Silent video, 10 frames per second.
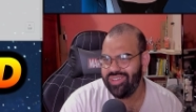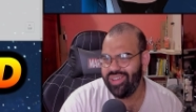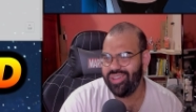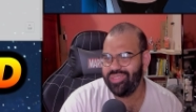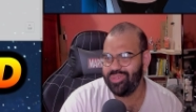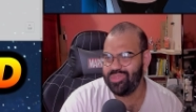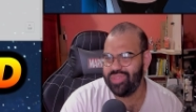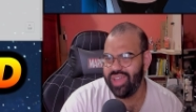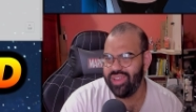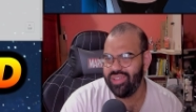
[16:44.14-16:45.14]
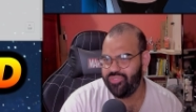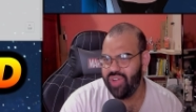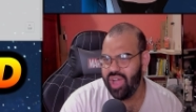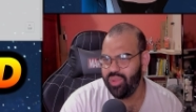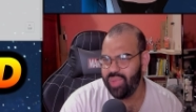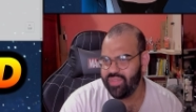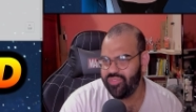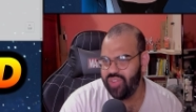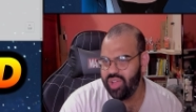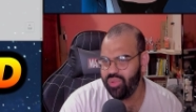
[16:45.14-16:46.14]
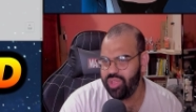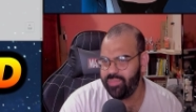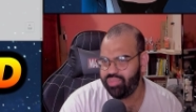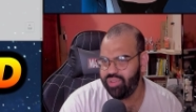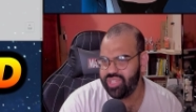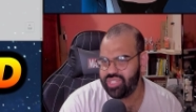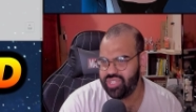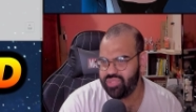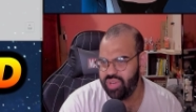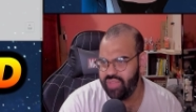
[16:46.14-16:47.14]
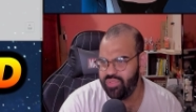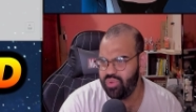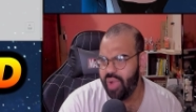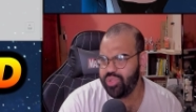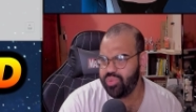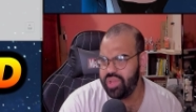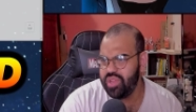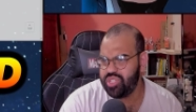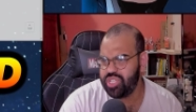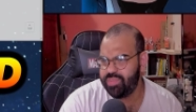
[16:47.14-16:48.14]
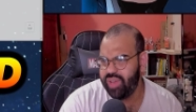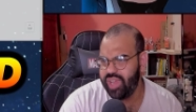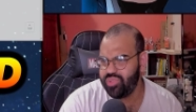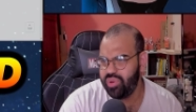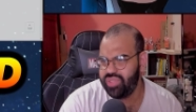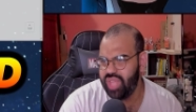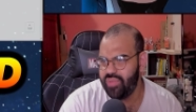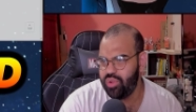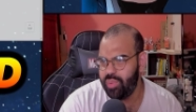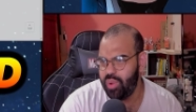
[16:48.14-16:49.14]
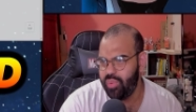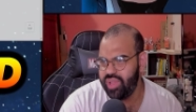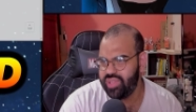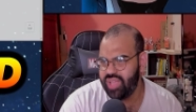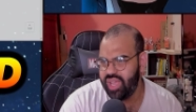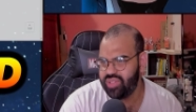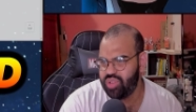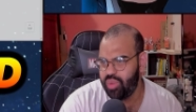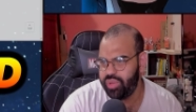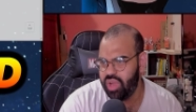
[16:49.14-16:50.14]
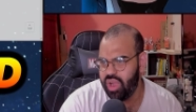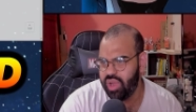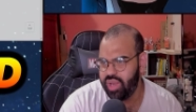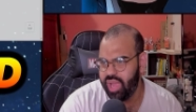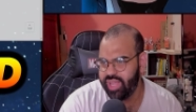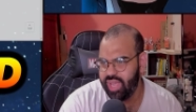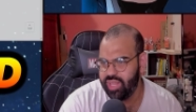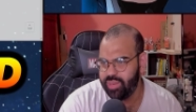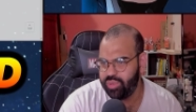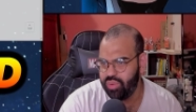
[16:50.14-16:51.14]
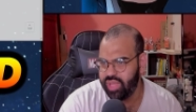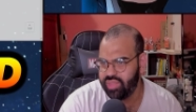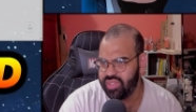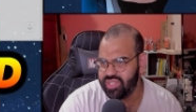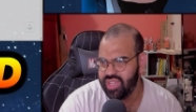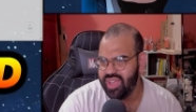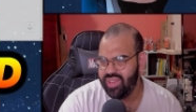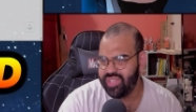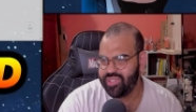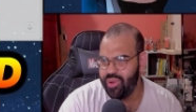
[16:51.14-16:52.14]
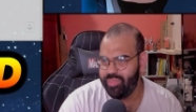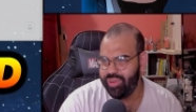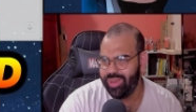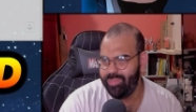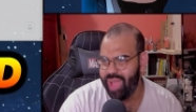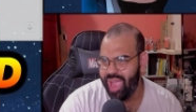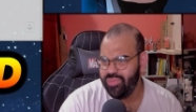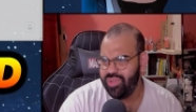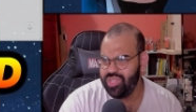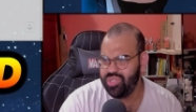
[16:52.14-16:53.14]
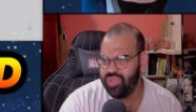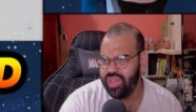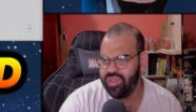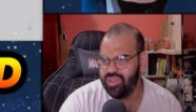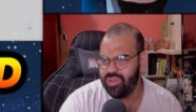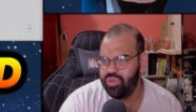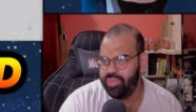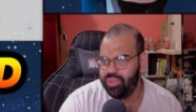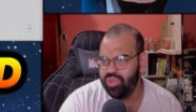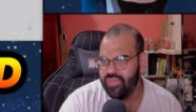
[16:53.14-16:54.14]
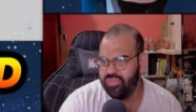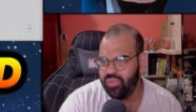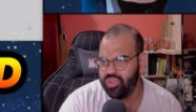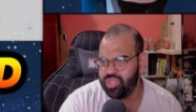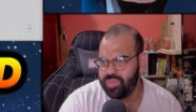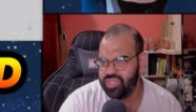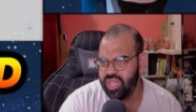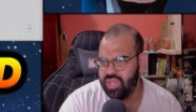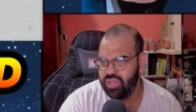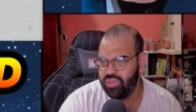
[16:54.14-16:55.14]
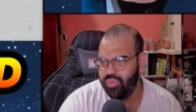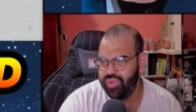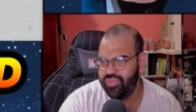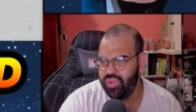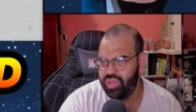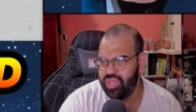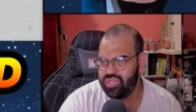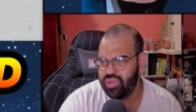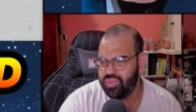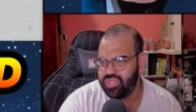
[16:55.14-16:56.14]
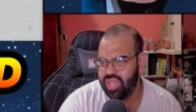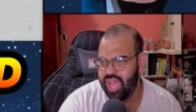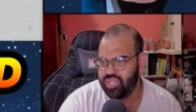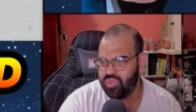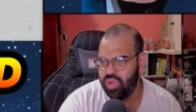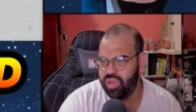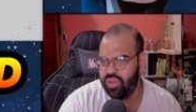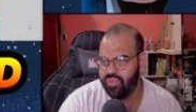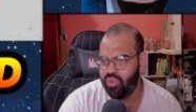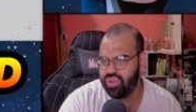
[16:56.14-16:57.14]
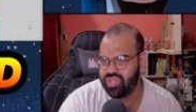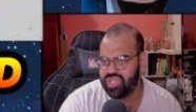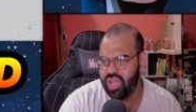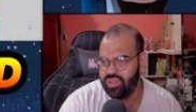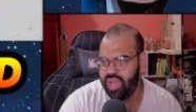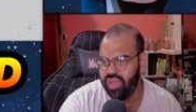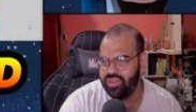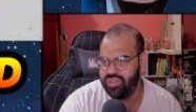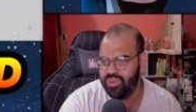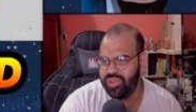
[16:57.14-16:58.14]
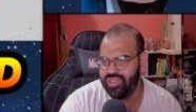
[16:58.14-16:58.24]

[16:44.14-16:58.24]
Ugh, don't you get it? Follow. We have to follow him. Prince, since when have you? I was waiting here to surprise Lord Devil, but what the heck is going on? I can't let him go like this. Let's go and bring him back. When did you get here? But do you have a floating ship to take? The one Viole took was the last one. Of course not. I knew it.